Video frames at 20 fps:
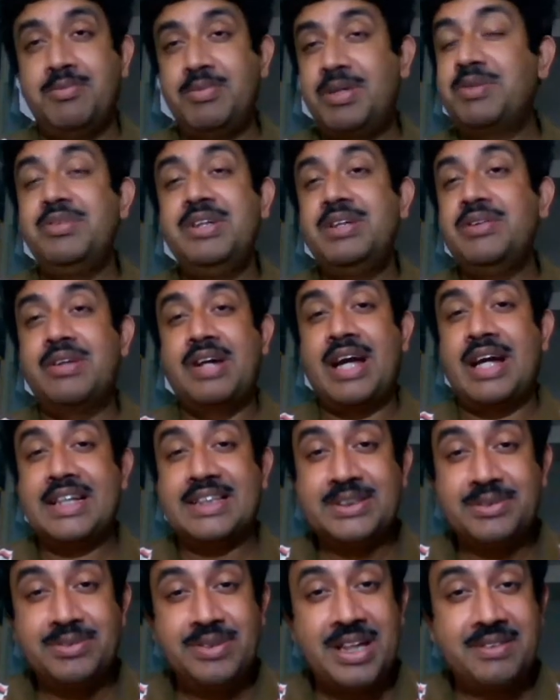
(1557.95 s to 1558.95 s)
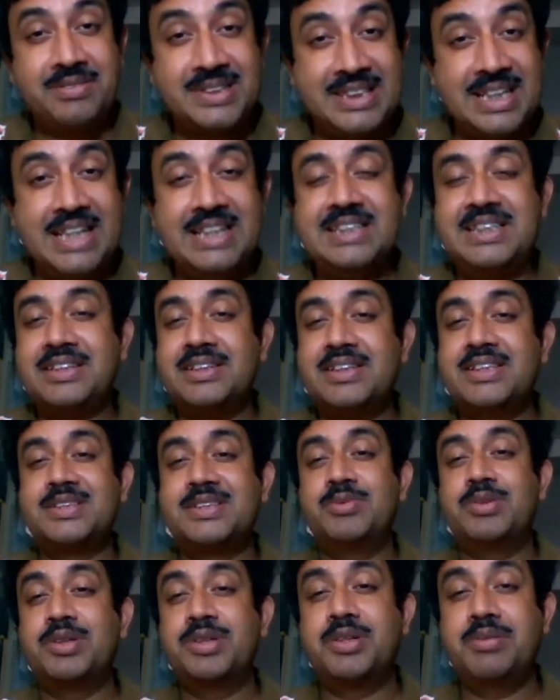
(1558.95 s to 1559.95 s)
But we, as we have said in
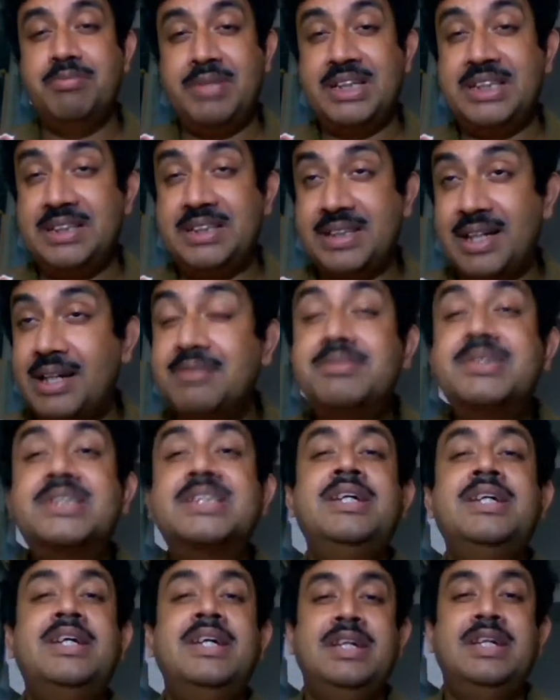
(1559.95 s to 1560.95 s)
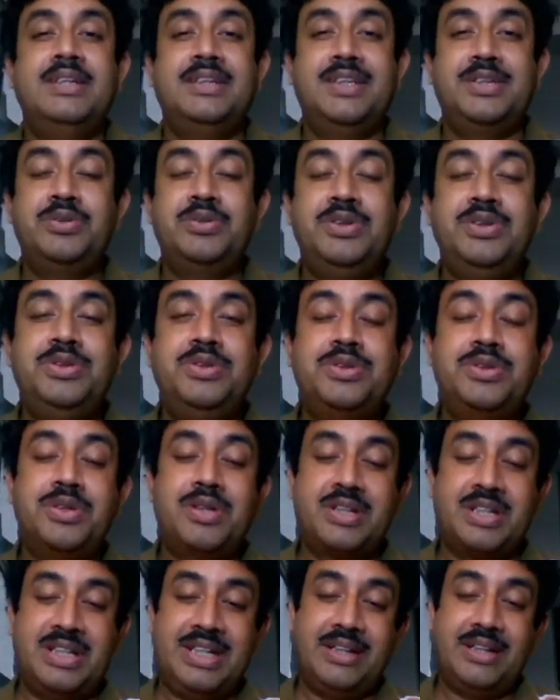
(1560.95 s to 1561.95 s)
this book many times, that we do
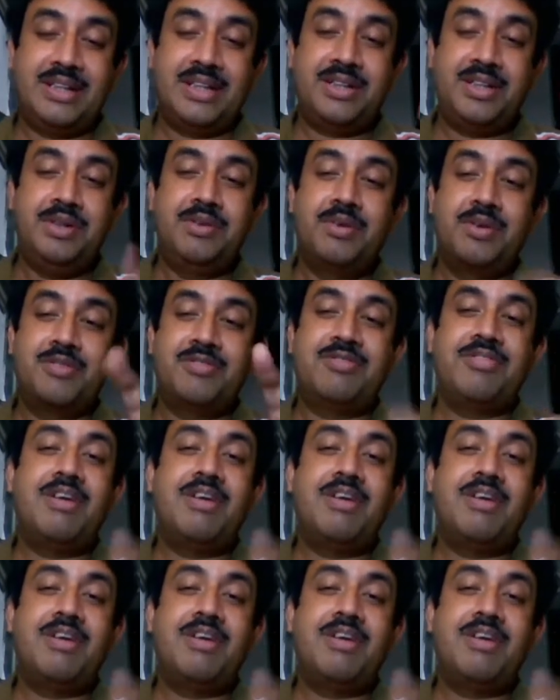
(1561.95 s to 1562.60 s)
not think that neuron